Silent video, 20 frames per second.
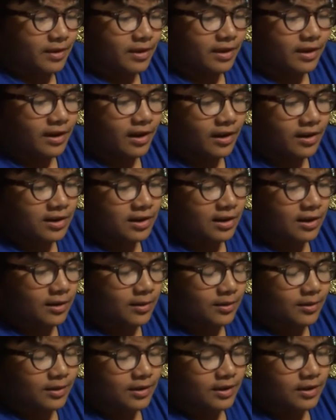And
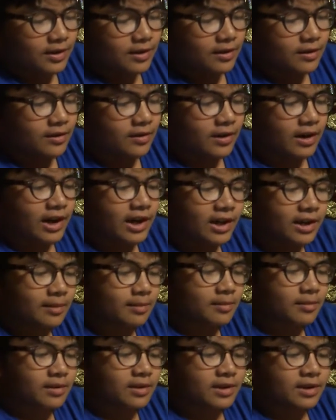also, your
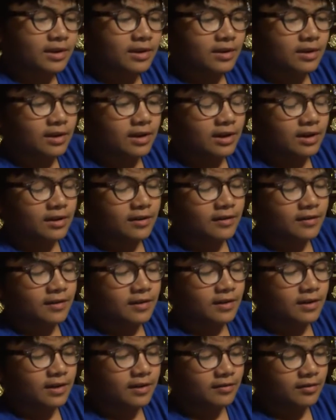items
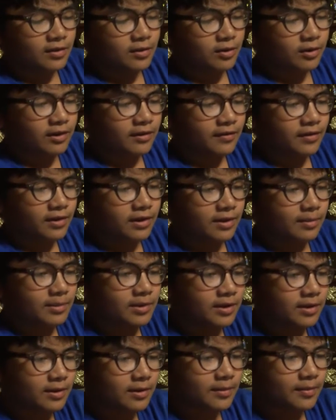inventory fills up
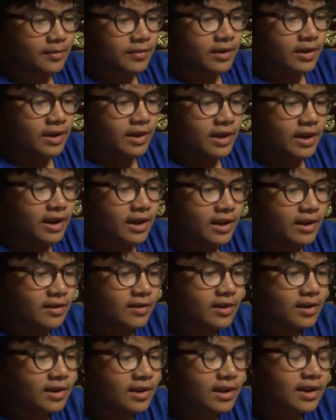too. And you
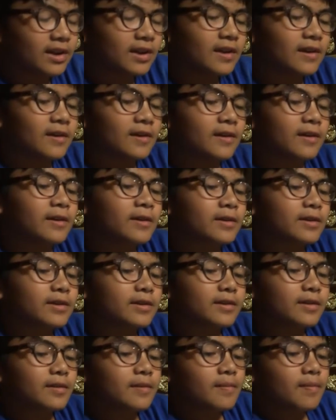can see here
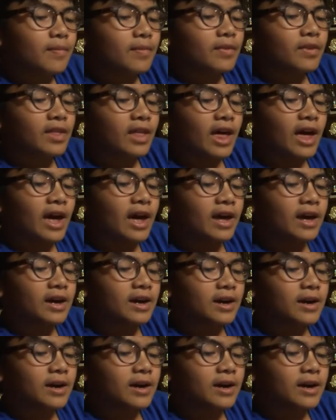that